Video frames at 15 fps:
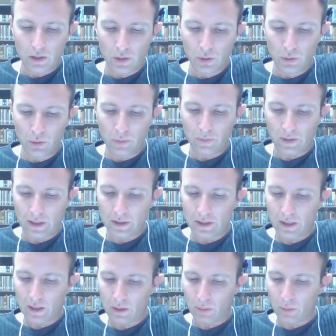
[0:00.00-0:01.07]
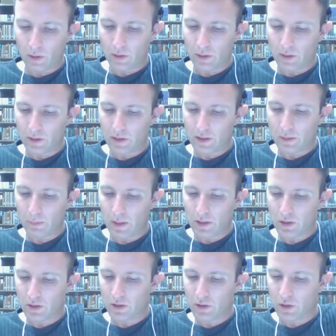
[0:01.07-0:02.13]
to find out whether this
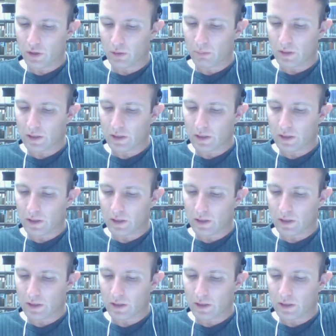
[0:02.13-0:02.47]
message should